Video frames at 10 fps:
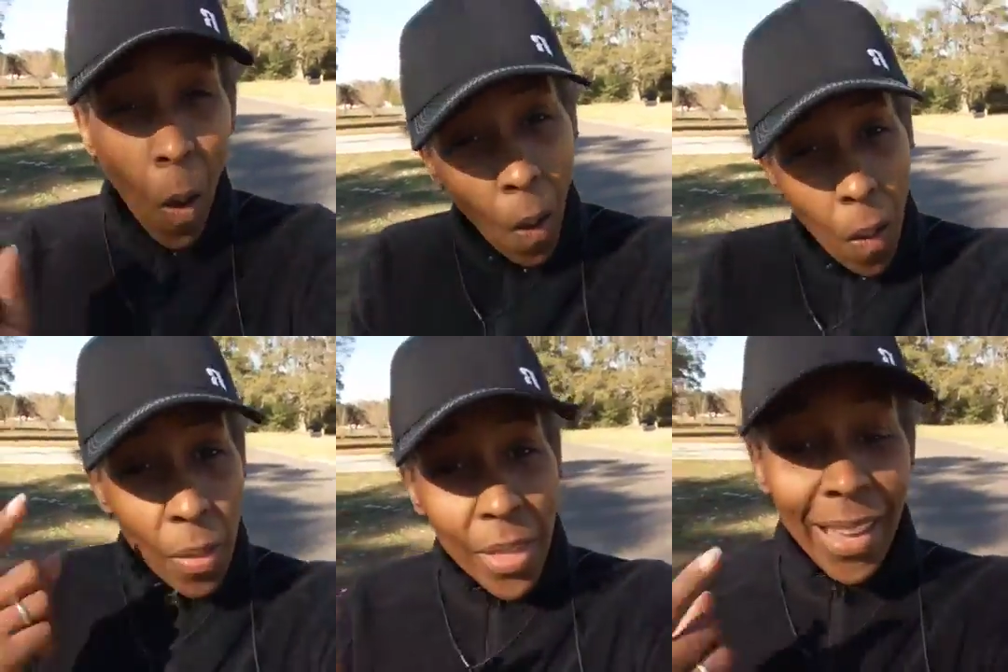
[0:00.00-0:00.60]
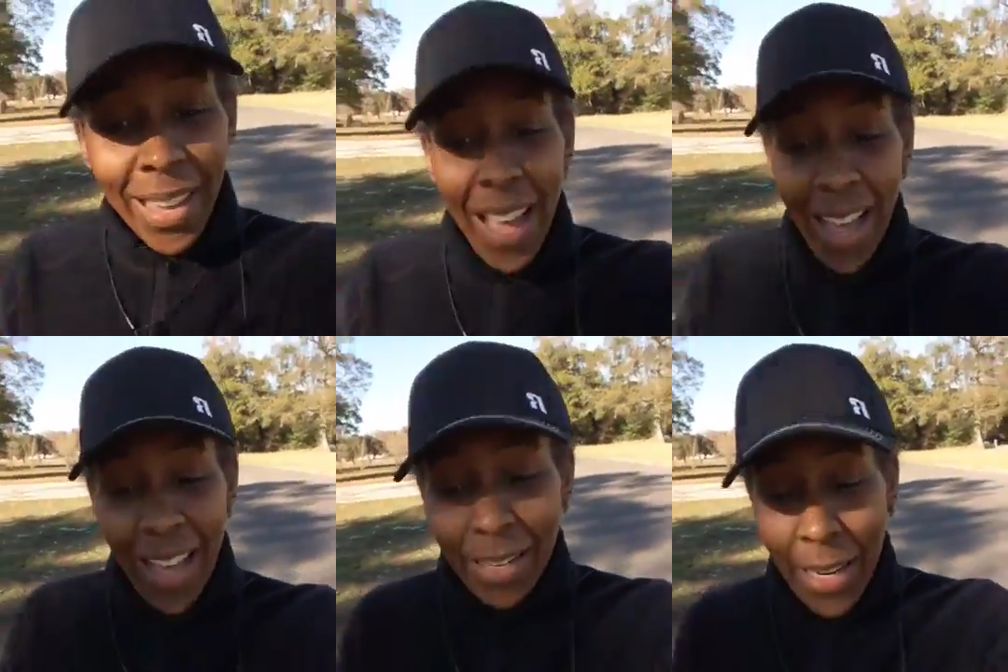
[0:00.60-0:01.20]
all that
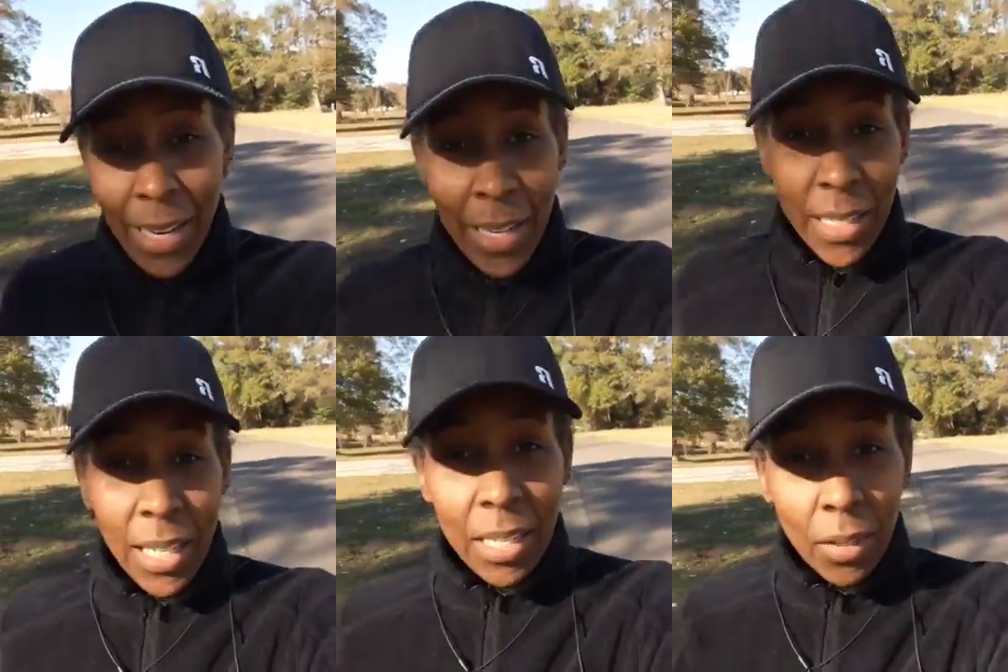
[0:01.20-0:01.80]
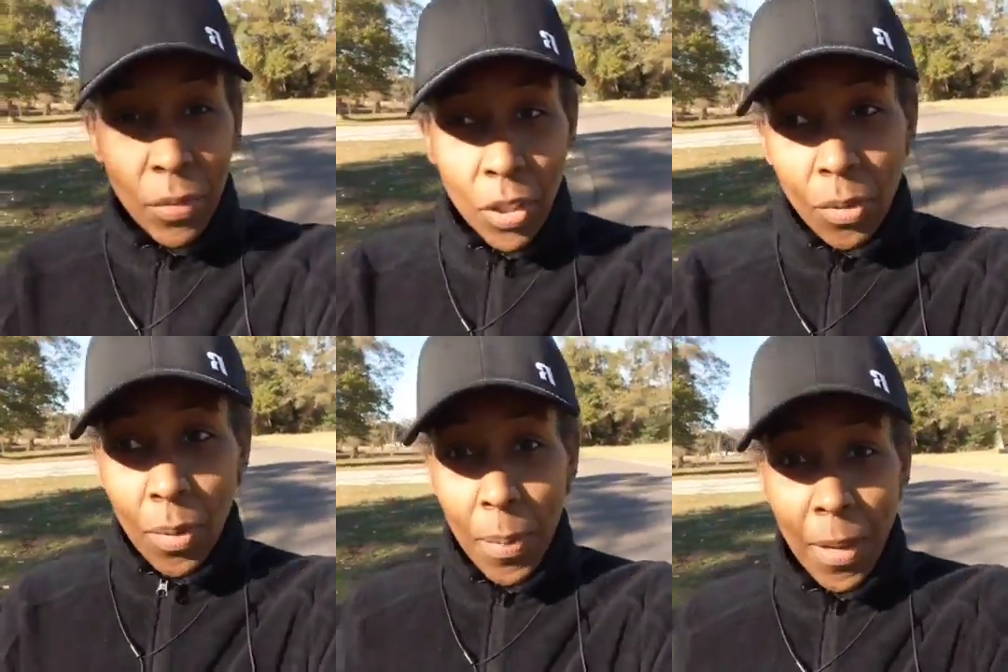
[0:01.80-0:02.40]
God intends for
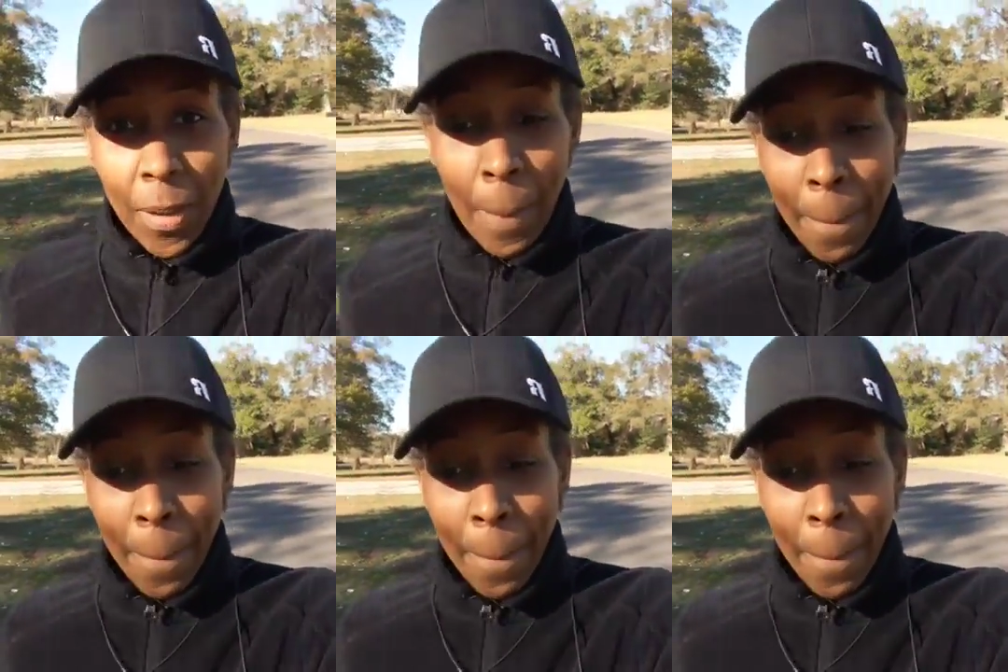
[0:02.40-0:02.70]
you to be.